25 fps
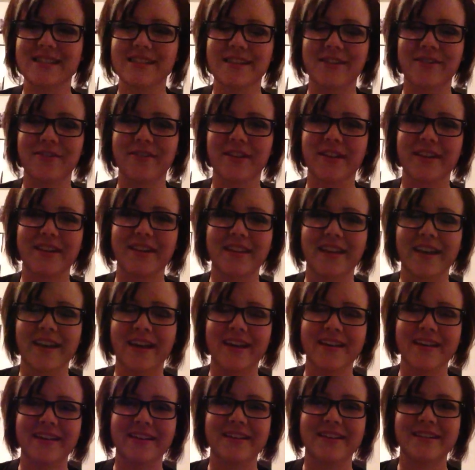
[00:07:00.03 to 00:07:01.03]
stuff like
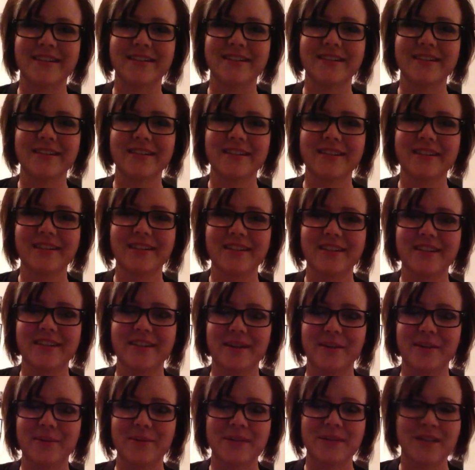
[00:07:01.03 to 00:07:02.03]
that, and
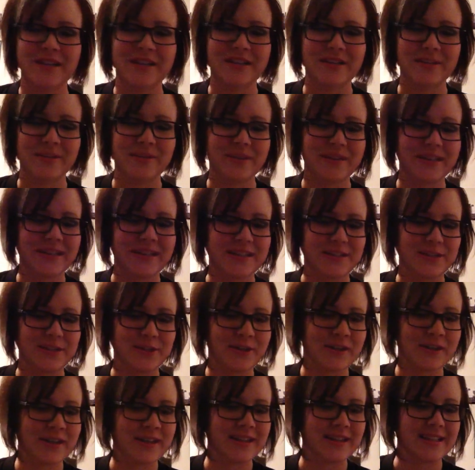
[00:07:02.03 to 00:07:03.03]
telling him that he's
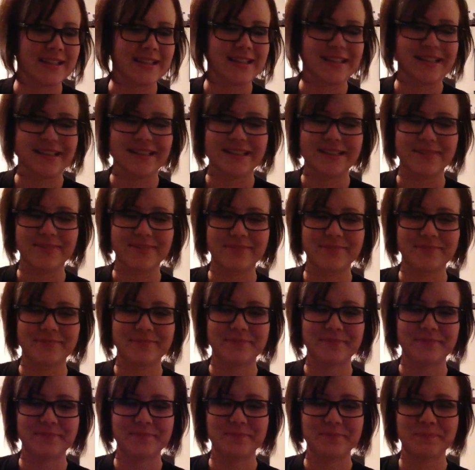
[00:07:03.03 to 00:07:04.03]
crazy, and
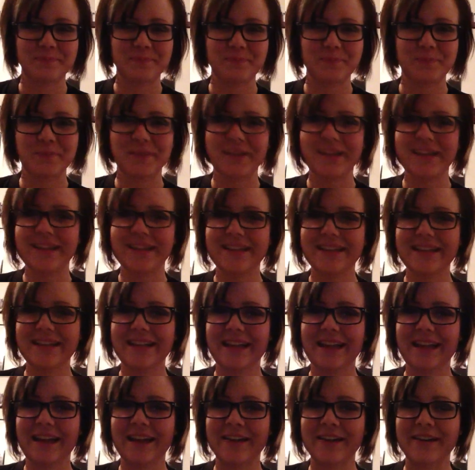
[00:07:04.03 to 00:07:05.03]
but I didn't
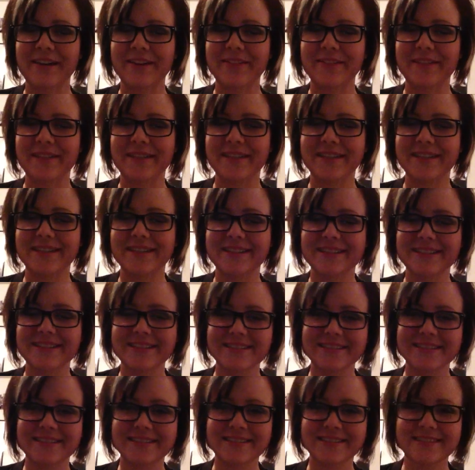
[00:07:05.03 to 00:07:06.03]
care. I mean,
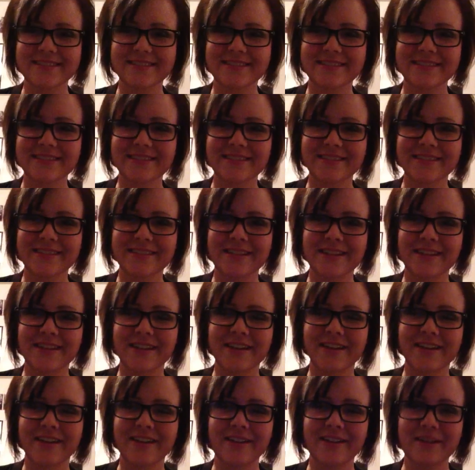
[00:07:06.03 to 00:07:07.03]

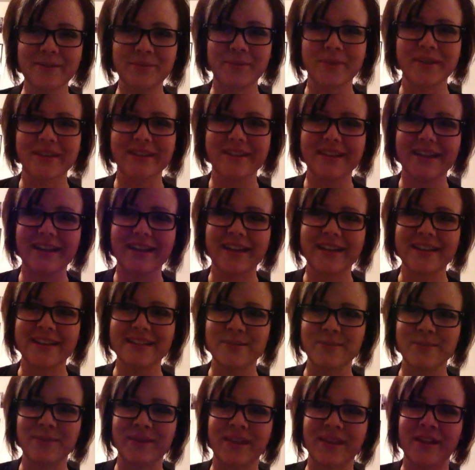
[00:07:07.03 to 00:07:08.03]
I'll admit, it
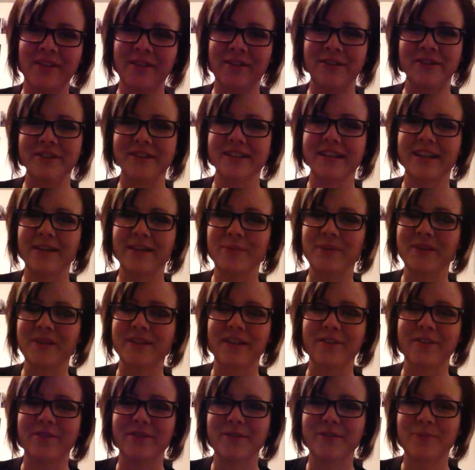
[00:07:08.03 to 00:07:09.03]
hasn't been that long that I've been in
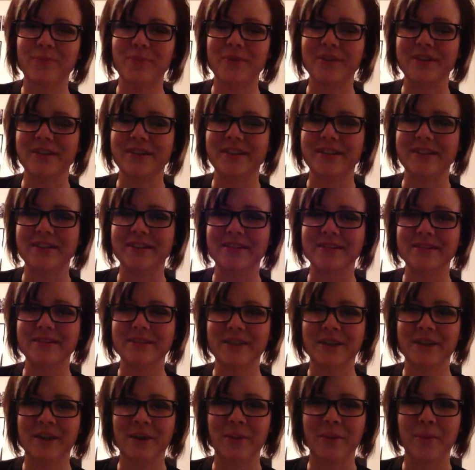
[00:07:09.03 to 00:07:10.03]
love with Billy and
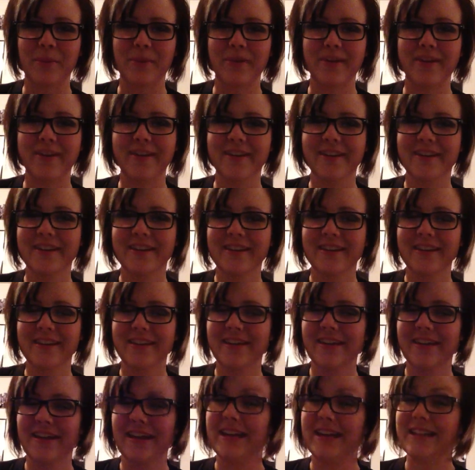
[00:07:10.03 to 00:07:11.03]
Dom, but
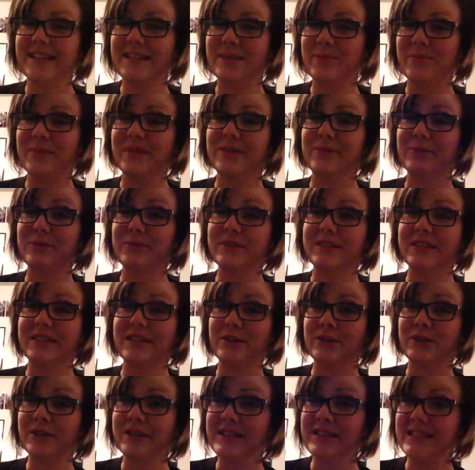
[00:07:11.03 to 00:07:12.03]
it's been really
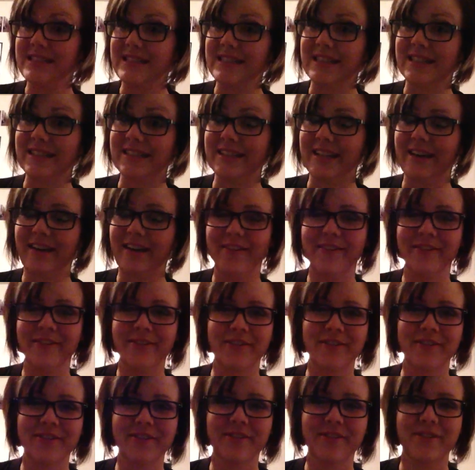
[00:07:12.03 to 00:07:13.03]
crazy in
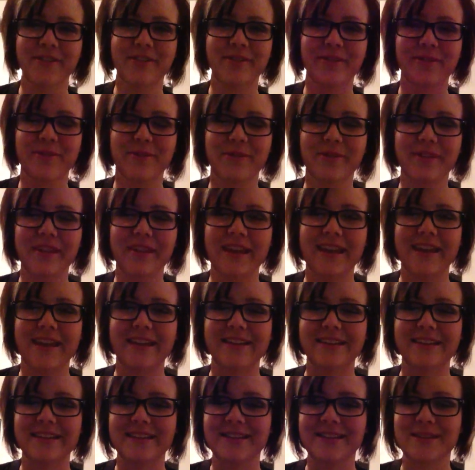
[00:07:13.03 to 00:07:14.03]
love,
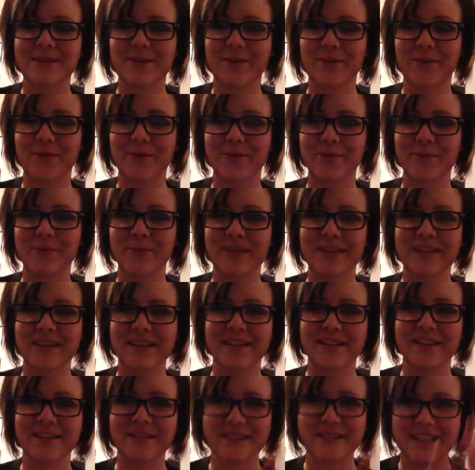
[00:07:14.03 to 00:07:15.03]
and so being
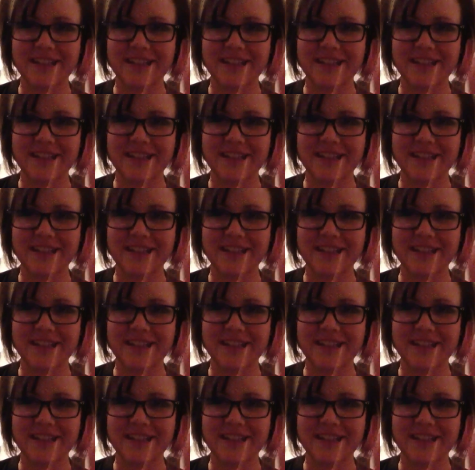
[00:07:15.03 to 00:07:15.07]
in